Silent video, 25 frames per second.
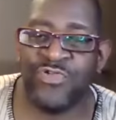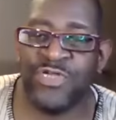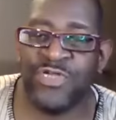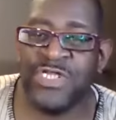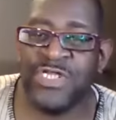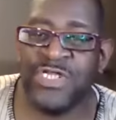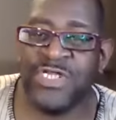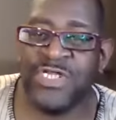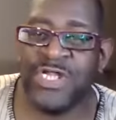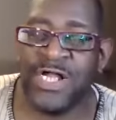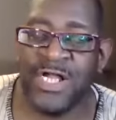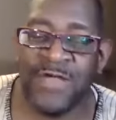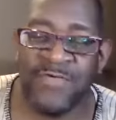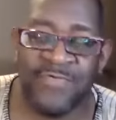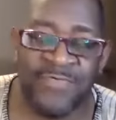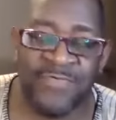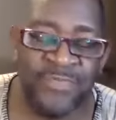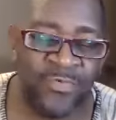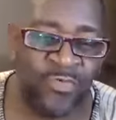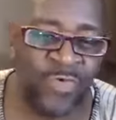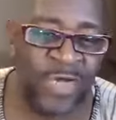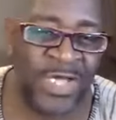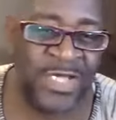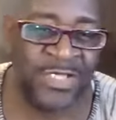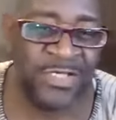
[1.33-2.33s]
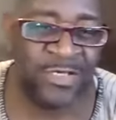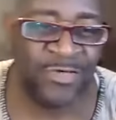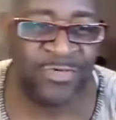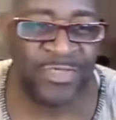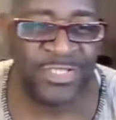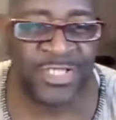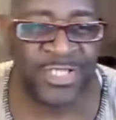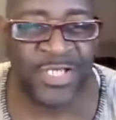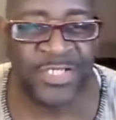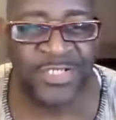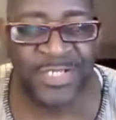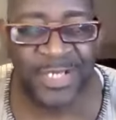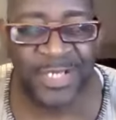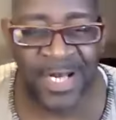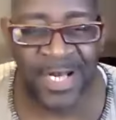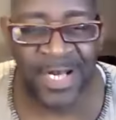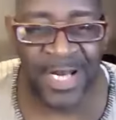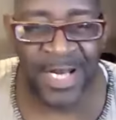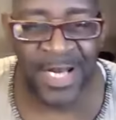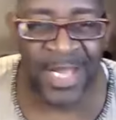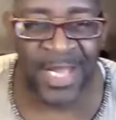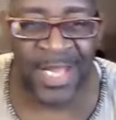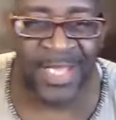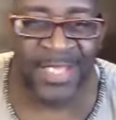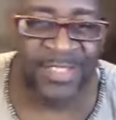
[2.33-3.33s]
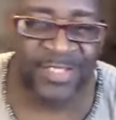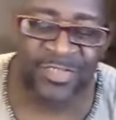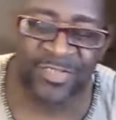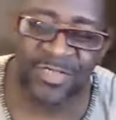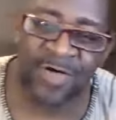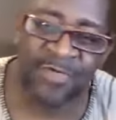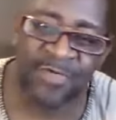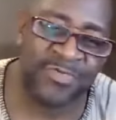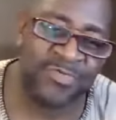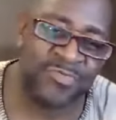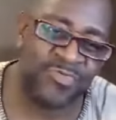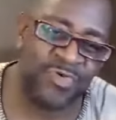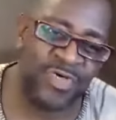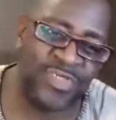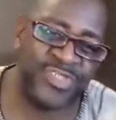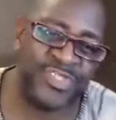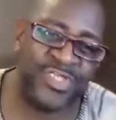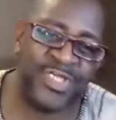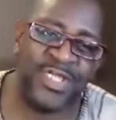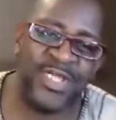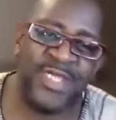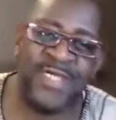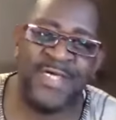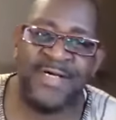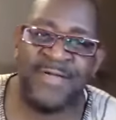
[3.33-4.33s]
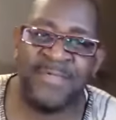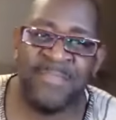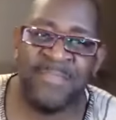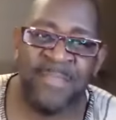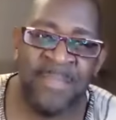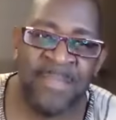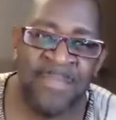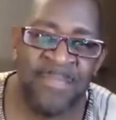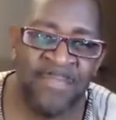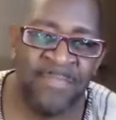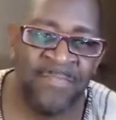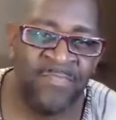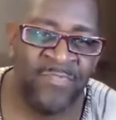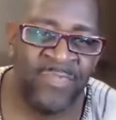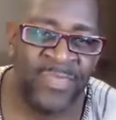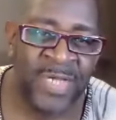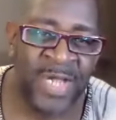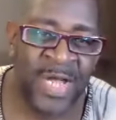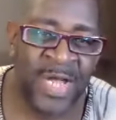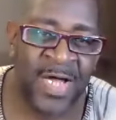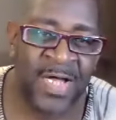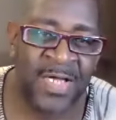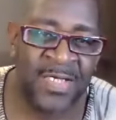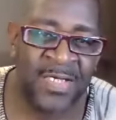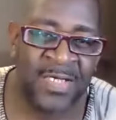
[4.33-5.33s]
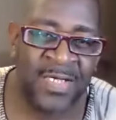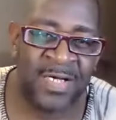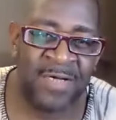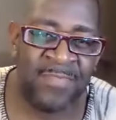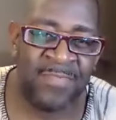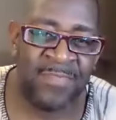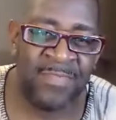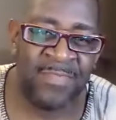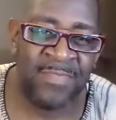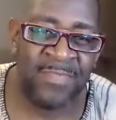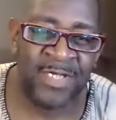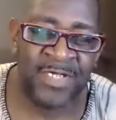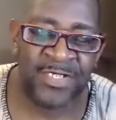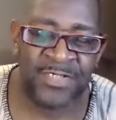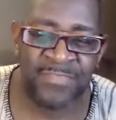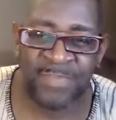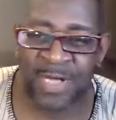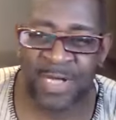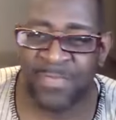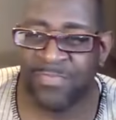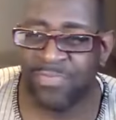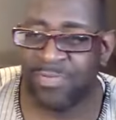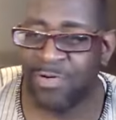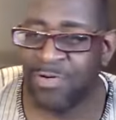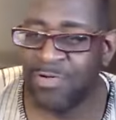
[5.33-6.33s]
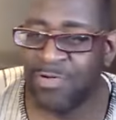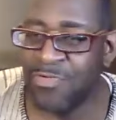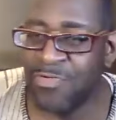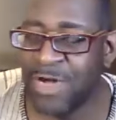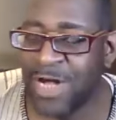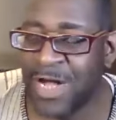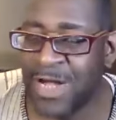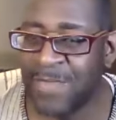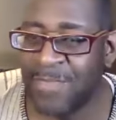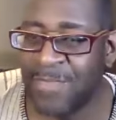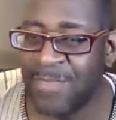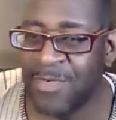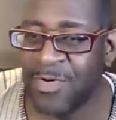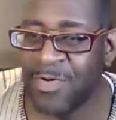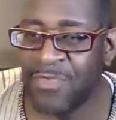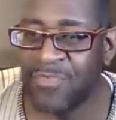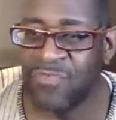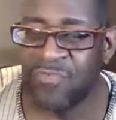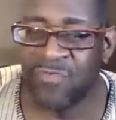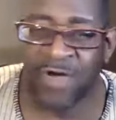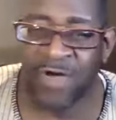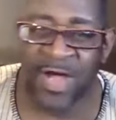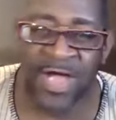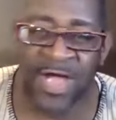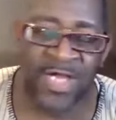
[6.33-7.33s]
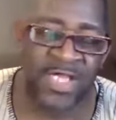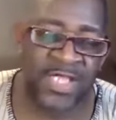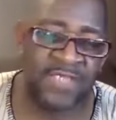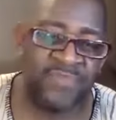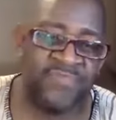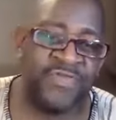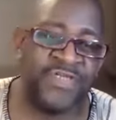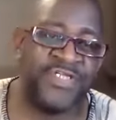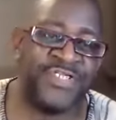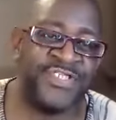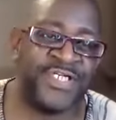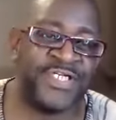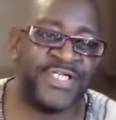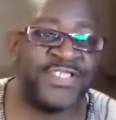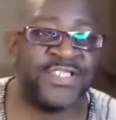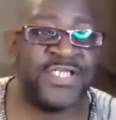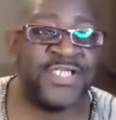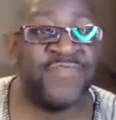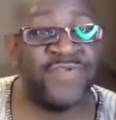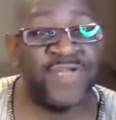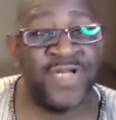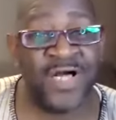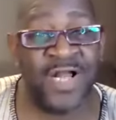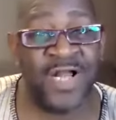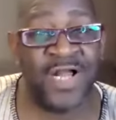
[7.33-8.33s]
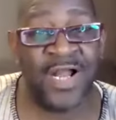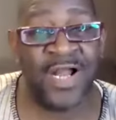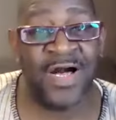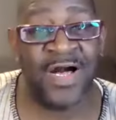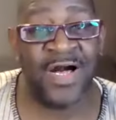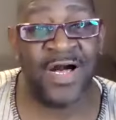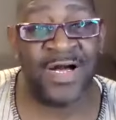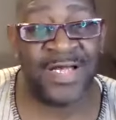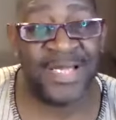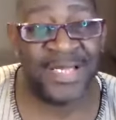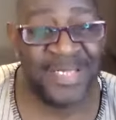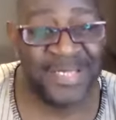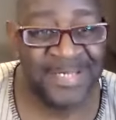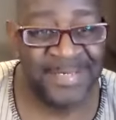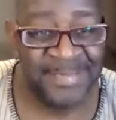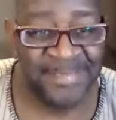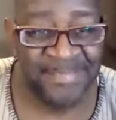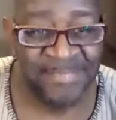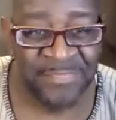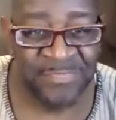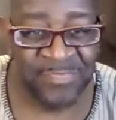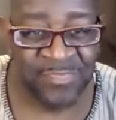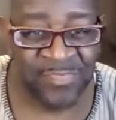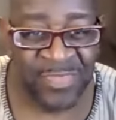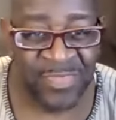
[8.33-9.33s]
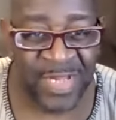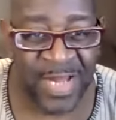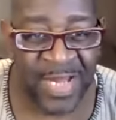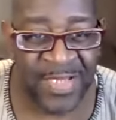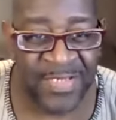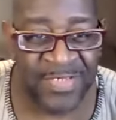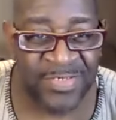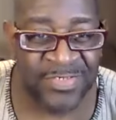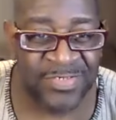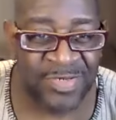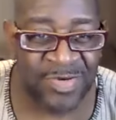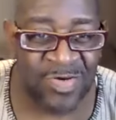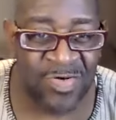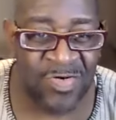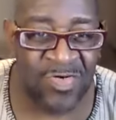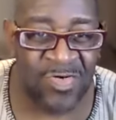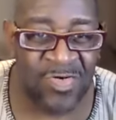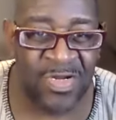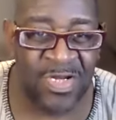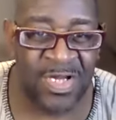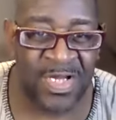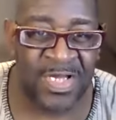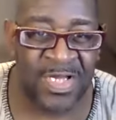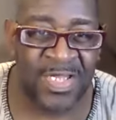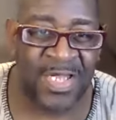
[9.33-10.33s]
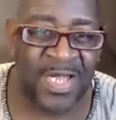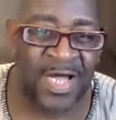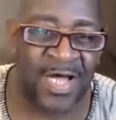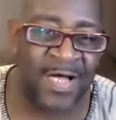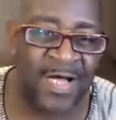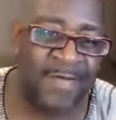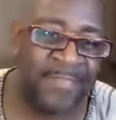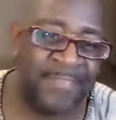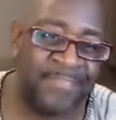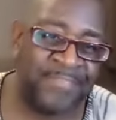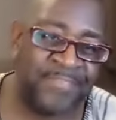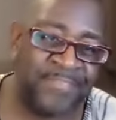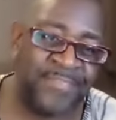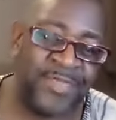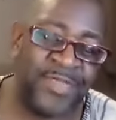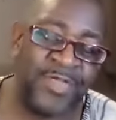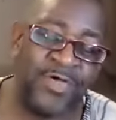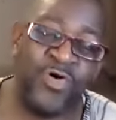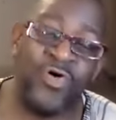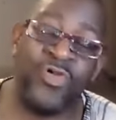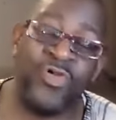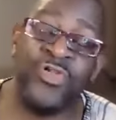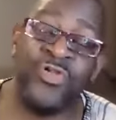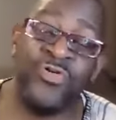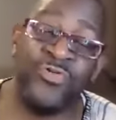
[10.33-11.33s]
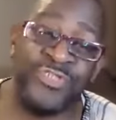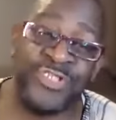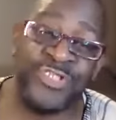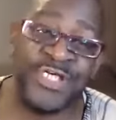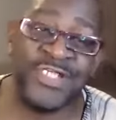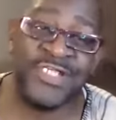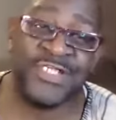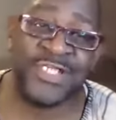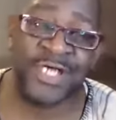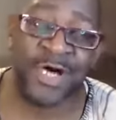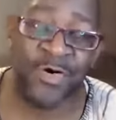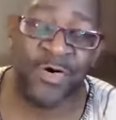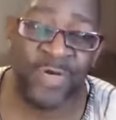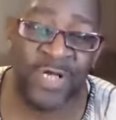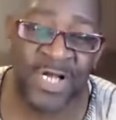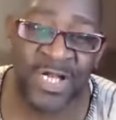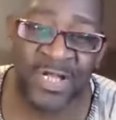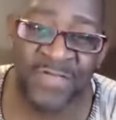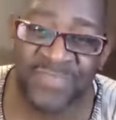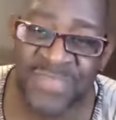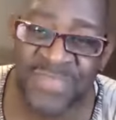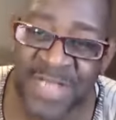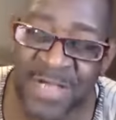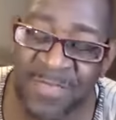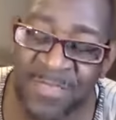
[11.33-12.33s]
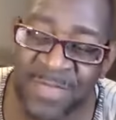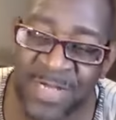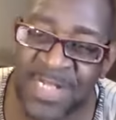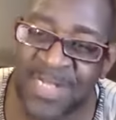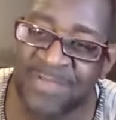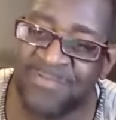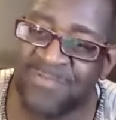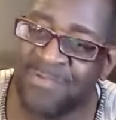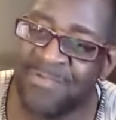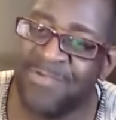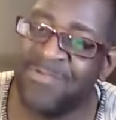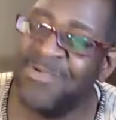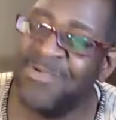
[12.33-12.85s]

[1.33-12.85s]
I left the radio station late, so I was rushing here, and um, because my program on Fridays finished at seven o'clock, and so um, the good news is I only live ten minutes from the